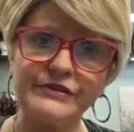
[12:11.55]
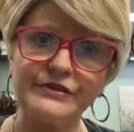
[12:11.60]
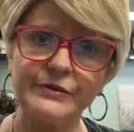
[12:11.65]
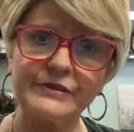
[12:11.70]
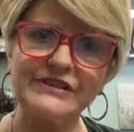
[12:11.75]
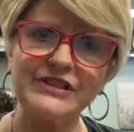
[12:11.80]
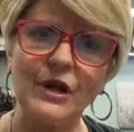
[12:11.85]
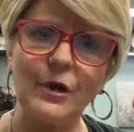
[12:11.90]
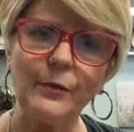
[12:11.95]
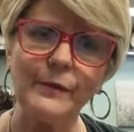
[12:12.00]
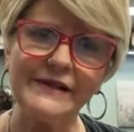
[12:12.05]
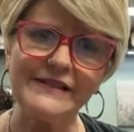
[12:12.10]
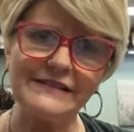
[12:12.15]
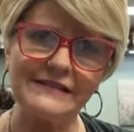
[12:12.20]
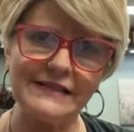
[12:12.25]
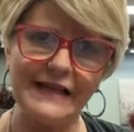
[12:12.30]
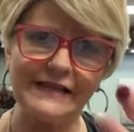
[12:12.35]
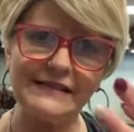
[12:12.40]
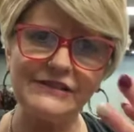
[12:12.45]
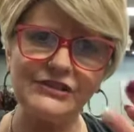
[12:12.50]
So it's always
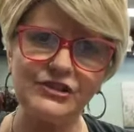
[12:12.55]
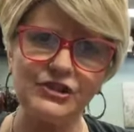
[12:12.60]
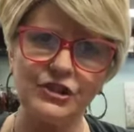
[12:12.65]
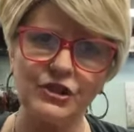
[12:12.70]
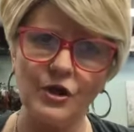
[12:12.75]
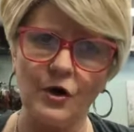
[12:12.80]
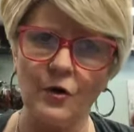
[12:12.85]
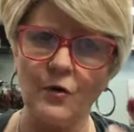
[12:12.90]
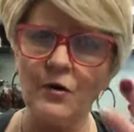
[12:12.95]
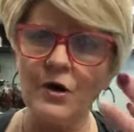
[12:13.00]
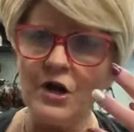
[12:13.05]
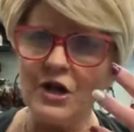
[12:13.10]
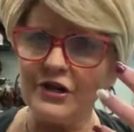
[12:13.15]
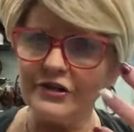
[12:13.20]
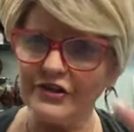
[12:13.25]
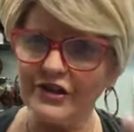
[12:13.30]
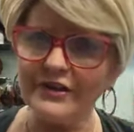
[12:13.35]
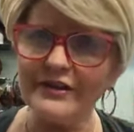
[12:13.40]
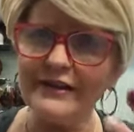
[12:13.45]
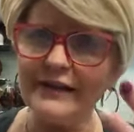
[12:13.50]
nice to know
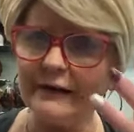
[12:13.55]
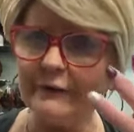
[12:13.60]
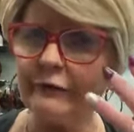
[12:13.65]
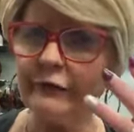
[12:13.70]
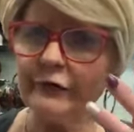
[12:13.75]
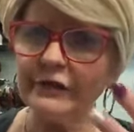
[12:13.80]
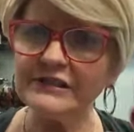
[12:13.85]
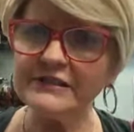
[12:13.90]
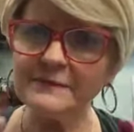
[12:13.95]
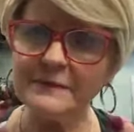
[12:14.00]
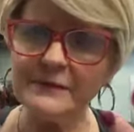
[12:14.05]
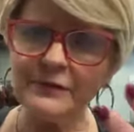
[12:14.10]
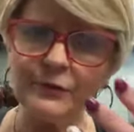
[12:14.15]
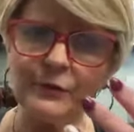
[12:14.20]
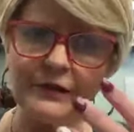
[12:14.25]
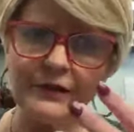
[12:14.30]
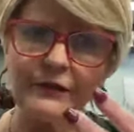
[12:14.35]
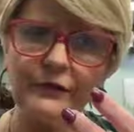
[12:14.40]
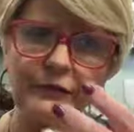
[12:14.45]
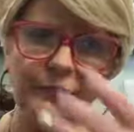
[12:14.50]
the difference
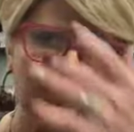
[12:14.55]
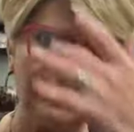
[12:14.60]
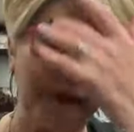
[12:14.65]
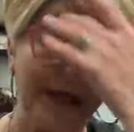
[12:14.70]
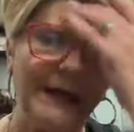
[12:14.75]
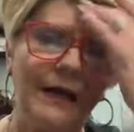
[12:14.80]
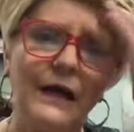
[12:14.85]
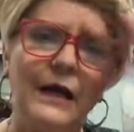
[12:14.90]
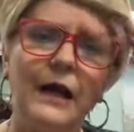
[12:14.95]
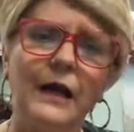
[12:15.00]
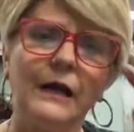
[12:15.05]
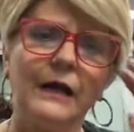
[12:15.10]
between the three.